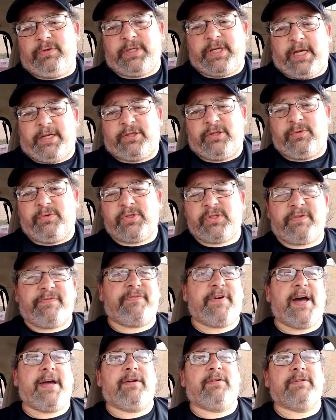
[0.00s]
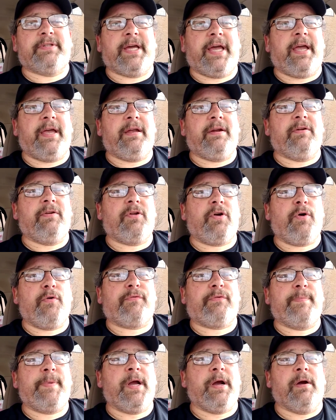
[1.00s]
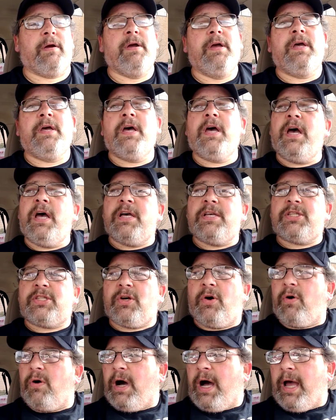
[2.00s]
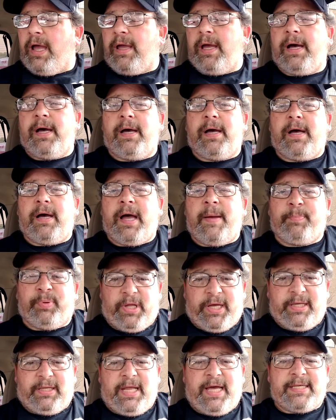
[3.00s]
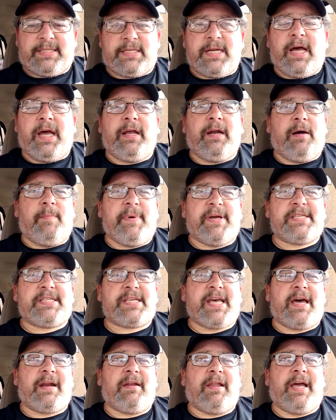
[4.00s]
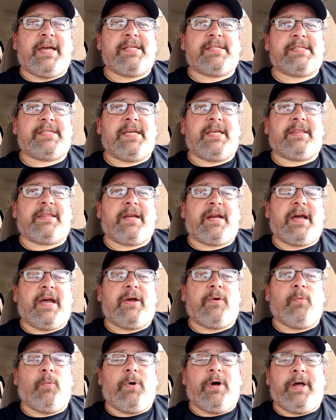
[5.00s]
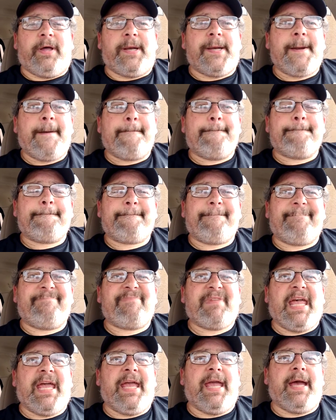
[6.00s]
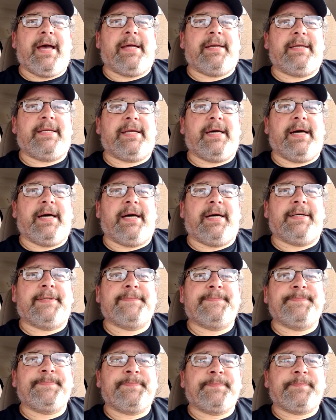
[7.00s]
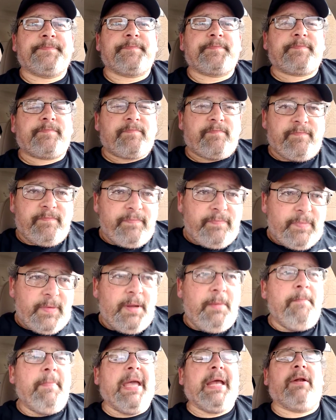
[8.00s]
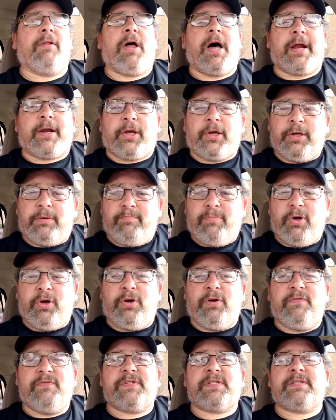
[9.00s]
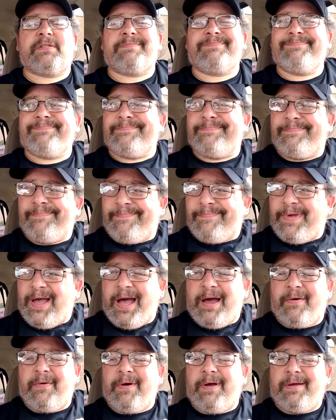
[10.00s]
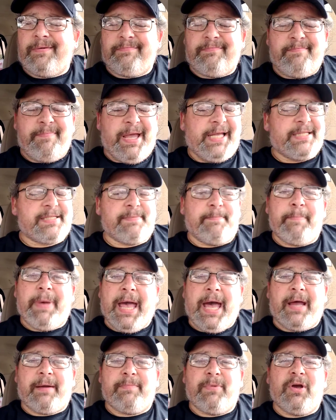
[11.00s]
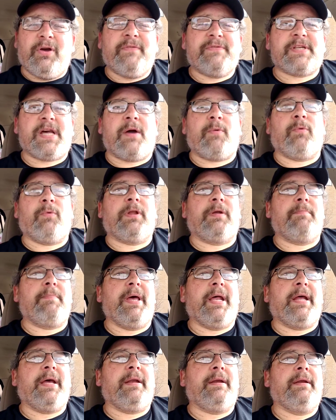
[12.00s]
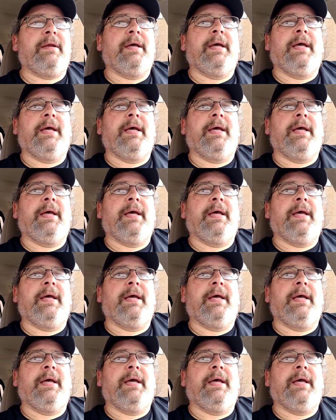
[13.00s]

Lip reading: Day two is the final day, and it'll go from there. So I played last night on my satellite seat that I had won. And made a lot of good moves. I made some bad moves, I will admit it.